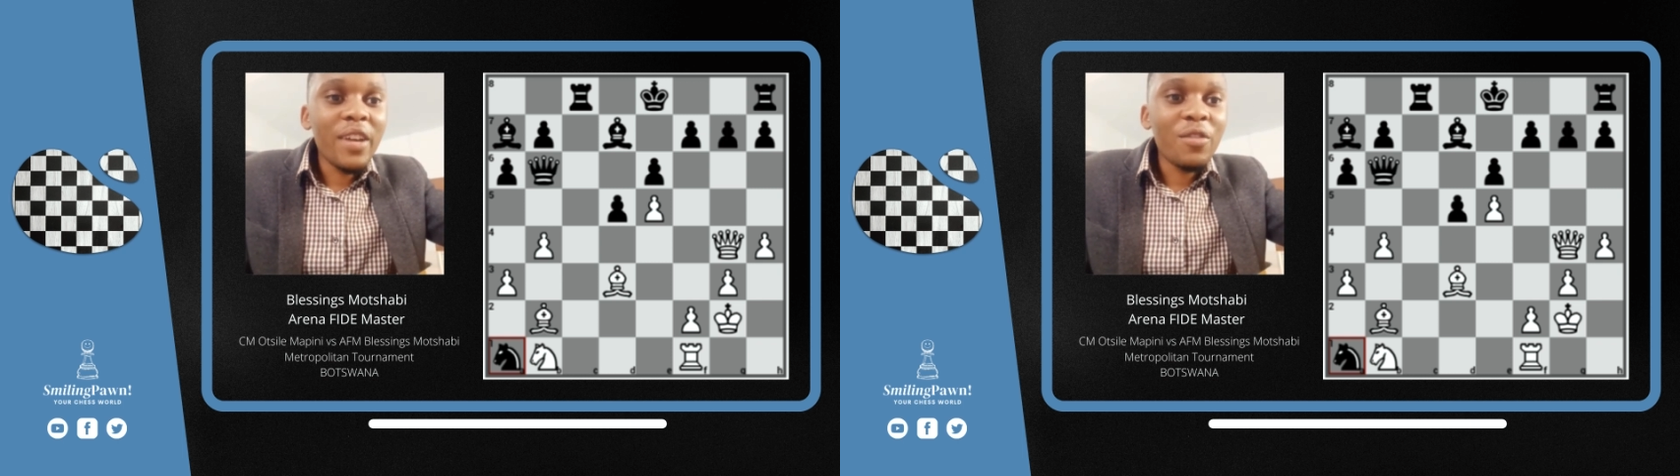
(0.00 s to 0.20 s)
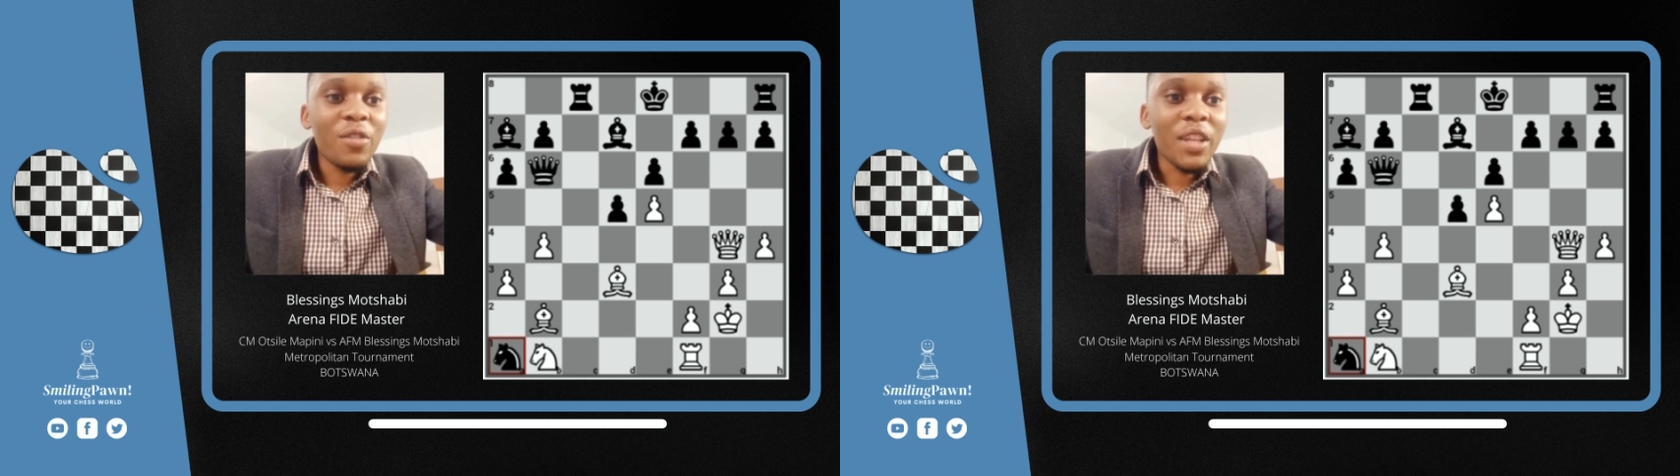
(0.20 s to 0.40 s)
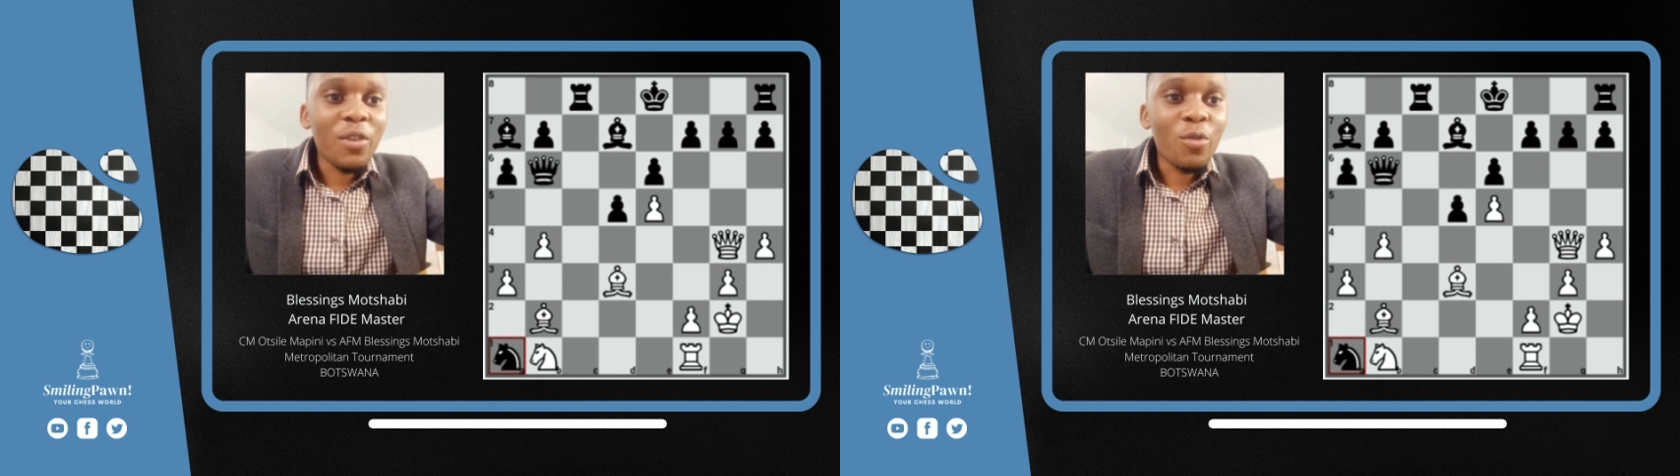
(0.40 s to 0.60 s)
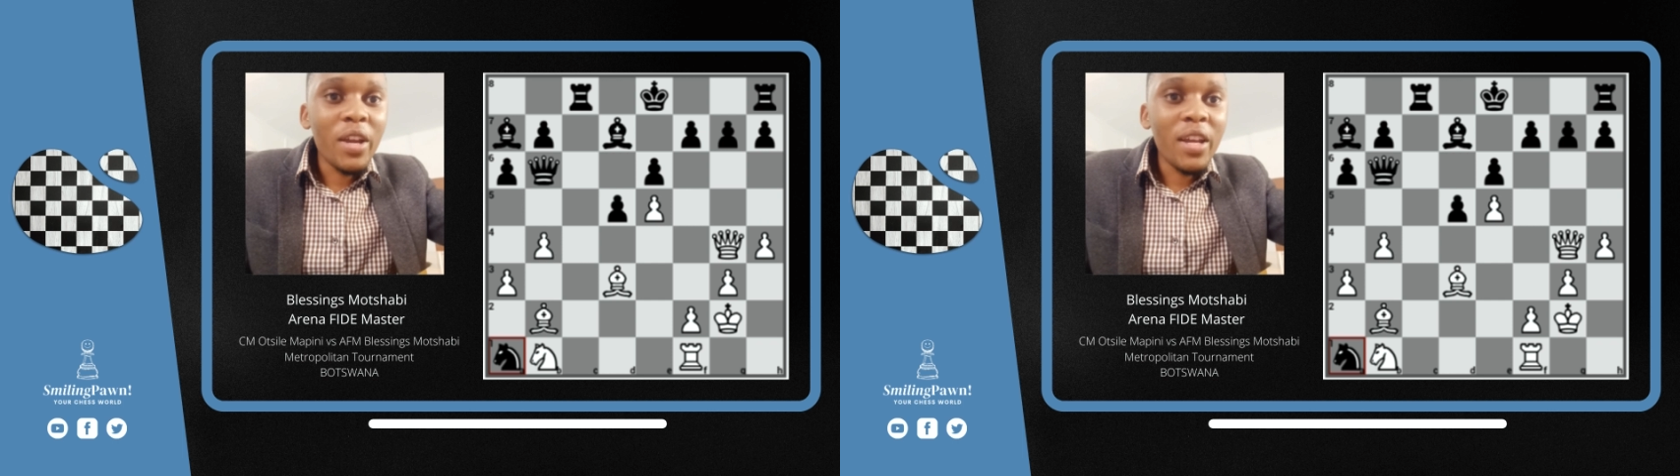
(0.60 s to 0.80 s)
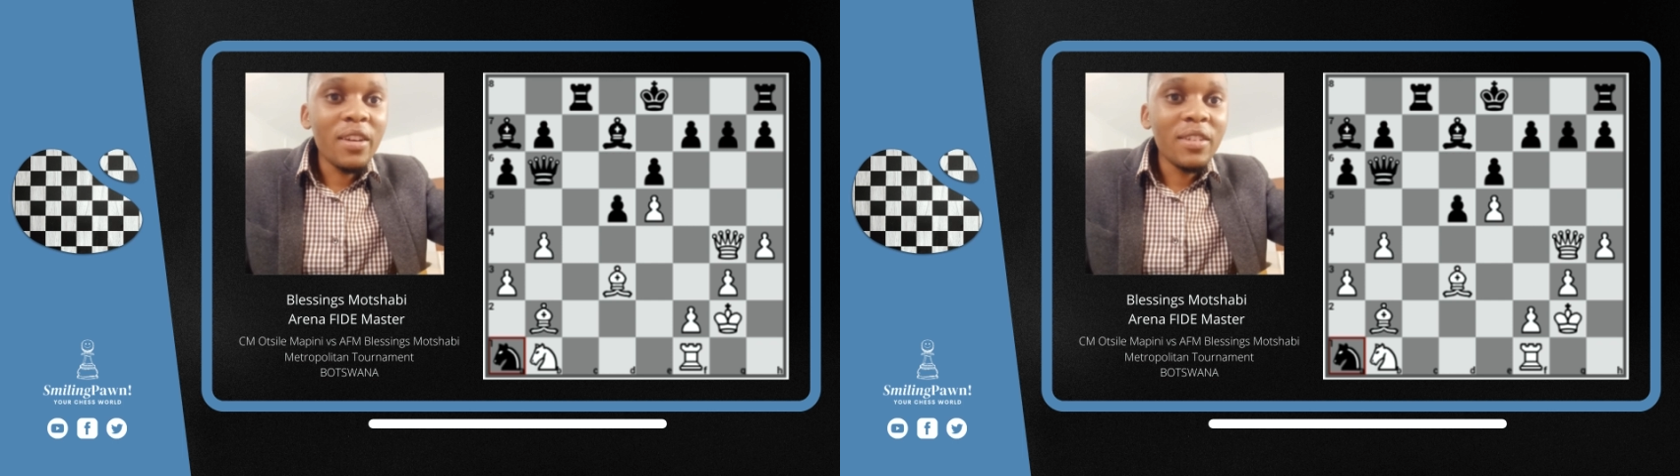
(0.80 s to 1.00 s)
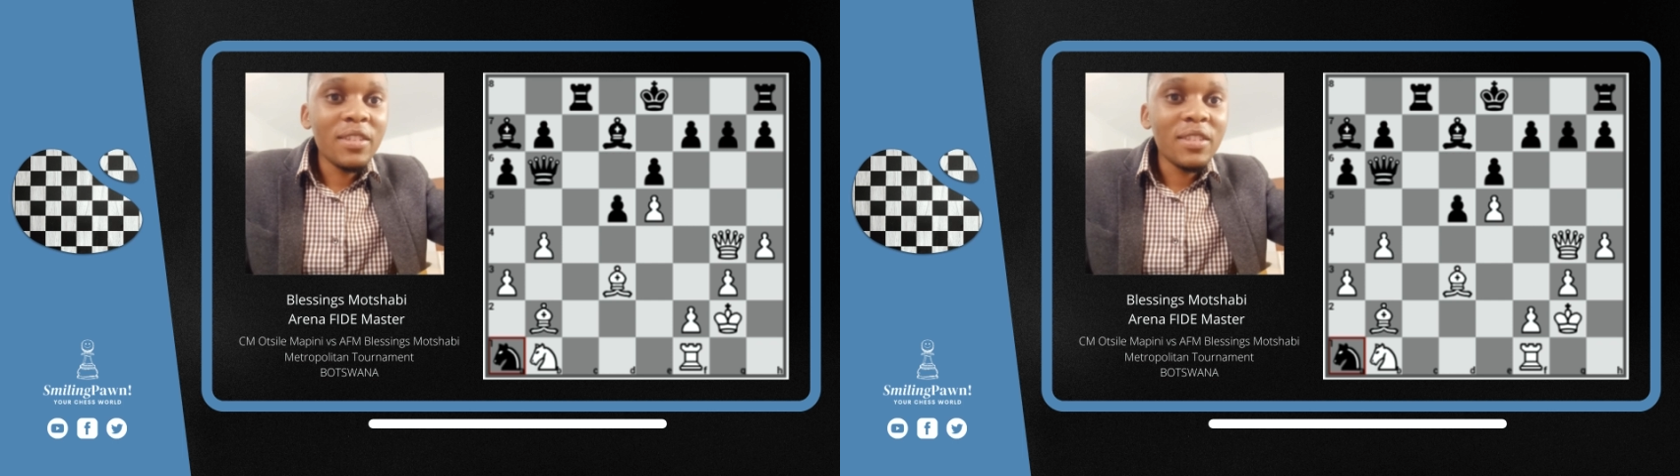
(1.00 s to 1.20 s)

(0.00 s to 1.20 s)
with the queen,